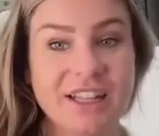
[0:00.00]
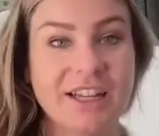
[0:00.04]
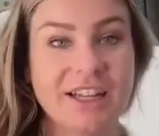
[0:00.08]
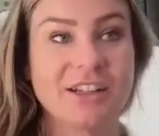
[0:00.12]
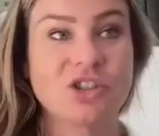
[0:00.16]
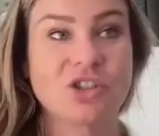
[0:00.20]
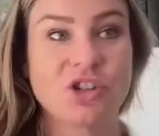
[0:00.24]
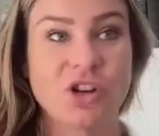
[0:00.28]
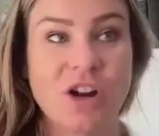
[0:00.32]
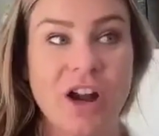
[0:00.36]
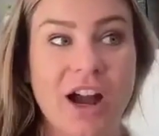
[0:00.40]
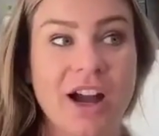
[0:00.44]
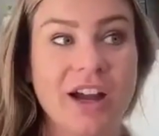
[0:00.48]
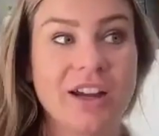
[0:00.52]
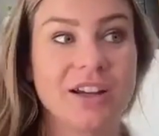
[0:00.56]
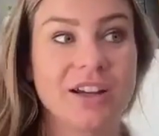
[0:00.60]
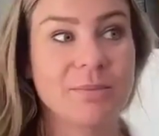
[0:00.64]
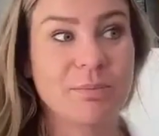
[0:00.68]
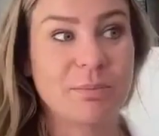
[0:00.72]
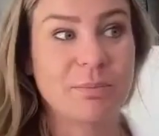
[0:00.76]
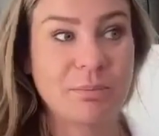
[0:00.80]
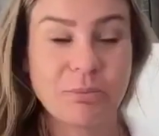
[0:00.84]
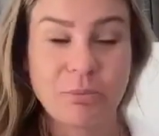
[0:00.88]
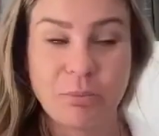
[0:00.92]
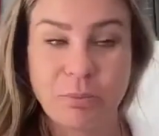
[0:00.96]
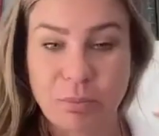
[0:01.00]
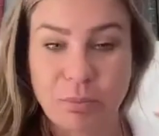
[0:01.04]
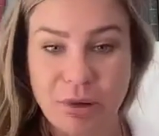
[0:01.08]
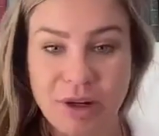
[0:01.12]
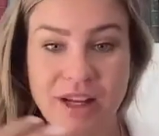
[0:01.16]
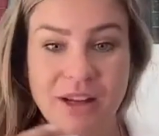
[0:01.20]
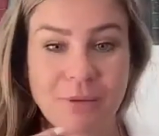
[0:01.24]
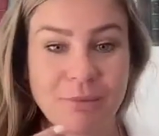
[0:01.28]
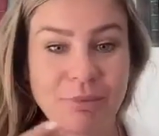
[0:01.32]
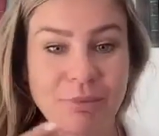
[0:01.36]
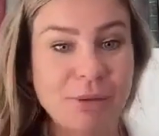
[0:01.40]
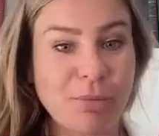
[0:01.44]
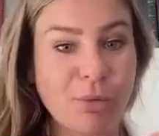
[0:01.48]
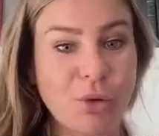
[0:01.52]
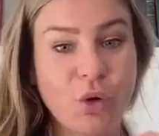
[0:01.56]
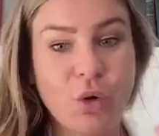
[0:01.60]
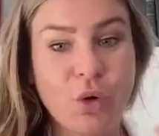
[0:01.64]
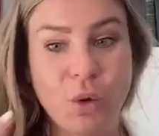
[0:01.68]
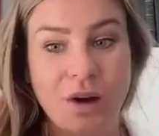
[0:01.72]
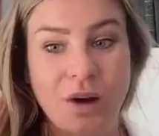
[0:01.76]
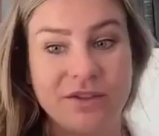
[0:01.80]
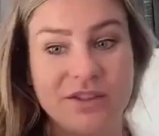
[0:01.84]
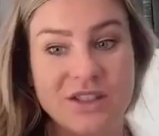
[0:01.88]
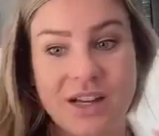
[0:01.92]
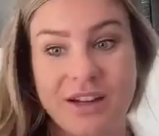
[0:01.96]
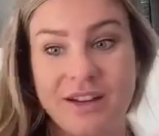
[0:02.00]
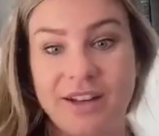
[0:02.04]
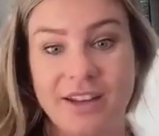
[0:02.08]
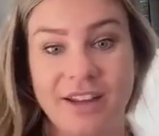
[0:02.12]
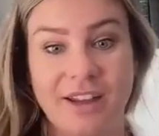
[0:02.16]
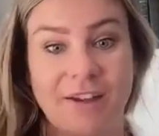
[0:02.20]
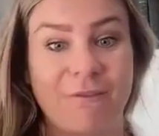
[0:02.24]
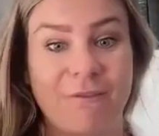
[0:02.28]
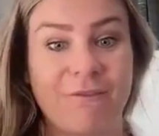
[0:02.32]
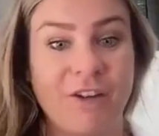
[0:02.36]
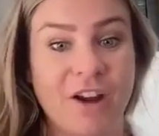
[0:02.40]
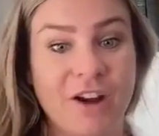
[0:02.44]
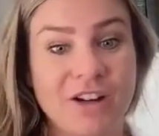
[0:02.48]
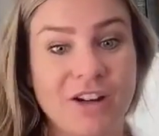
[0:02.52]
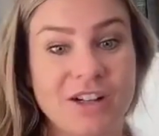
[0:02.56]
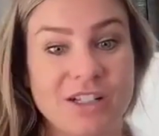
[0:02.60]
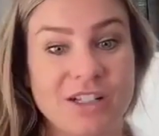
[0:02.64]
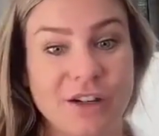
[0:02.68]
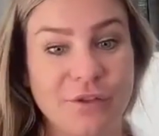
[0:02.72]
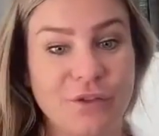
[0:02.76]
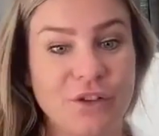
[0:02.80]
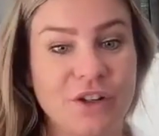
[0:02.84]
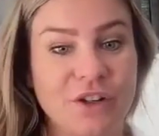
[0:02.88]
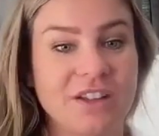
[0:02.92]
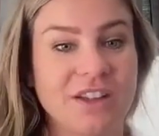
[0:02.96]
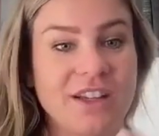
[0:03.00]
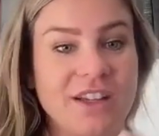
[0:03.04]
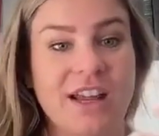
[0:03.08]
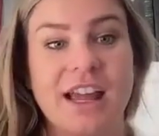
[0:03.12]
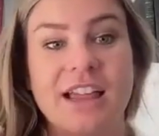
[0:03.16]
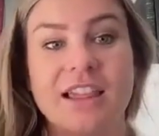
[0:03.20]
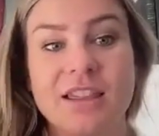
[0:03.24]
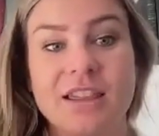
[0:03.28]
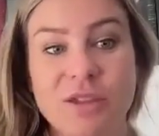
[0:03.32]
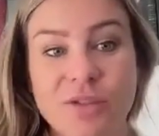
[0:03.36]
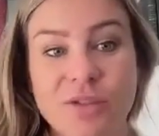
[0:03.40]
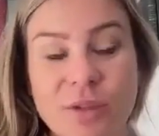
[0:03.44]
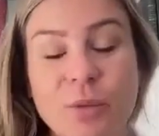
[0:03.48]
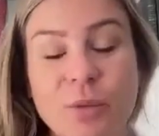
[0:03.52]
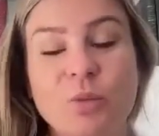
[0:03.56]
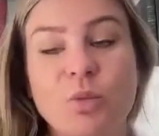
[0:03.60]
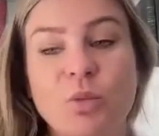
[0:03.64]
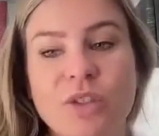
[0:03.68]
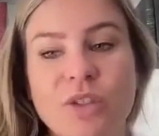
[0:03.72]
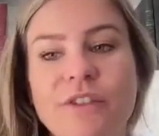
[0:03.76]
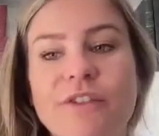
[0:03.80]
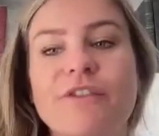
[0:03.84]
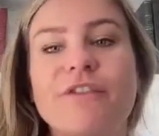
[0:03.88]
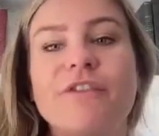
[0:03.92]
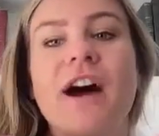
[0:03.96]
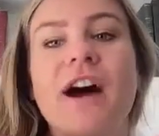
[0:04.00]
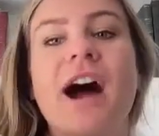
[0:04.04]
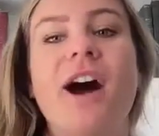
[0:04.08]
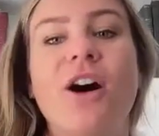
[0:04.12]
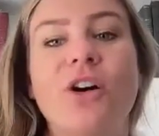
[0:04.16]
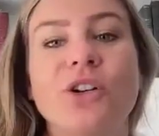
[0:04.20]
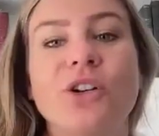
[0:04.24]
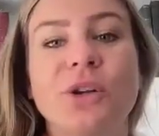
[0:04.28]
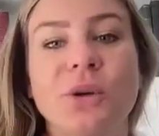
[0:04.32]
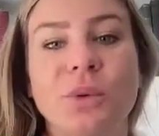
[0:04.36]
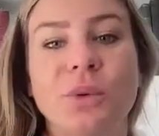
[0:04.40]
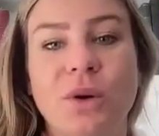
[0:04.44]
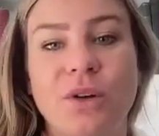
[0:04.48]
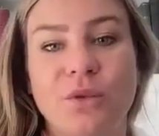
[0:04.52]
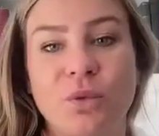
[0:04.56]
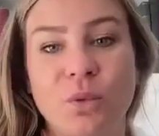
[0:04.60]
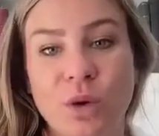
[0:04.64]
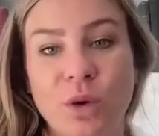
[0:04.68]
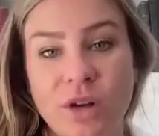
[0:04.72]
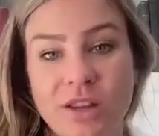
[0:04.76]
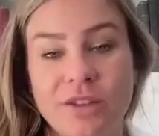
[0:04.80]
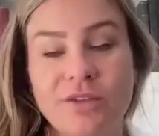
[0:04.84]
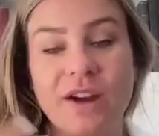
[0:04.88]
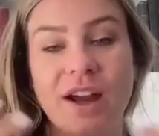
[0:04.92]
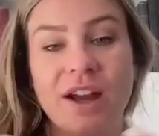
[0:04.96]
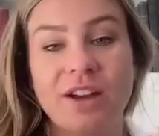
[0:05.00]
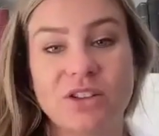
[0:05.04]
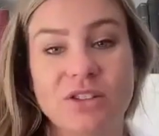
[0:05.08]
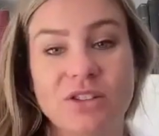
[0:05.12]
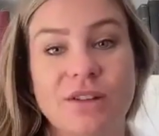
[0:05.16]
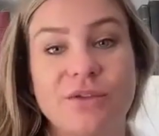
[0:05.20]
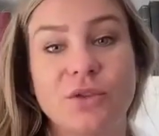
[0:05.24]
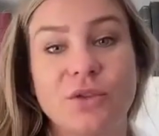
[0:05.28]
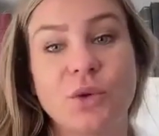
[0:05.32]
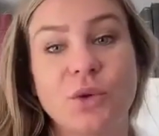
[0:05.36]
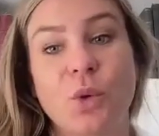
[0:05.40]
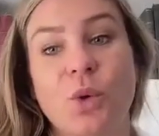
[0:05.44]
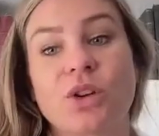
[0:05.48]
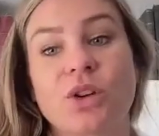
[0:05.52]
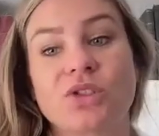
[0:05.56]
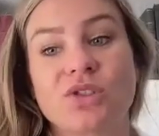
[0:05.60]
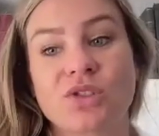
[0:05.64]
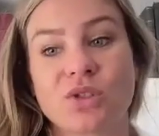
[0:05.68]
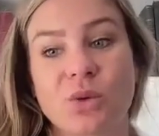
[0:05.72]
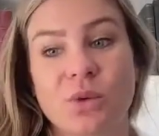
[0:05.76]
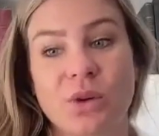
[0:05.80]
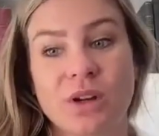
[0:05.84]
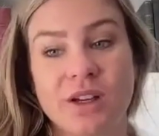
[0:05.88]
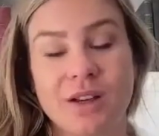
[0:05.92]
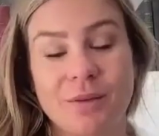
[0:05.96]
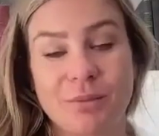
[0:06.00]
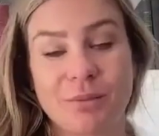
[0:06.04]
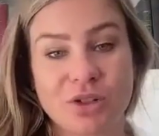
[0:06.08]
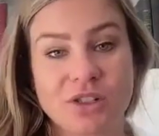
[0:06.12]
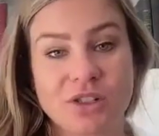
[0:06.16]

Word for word: like try to bring in people who have done it like very different. Like, I, the value of one of the values of your story in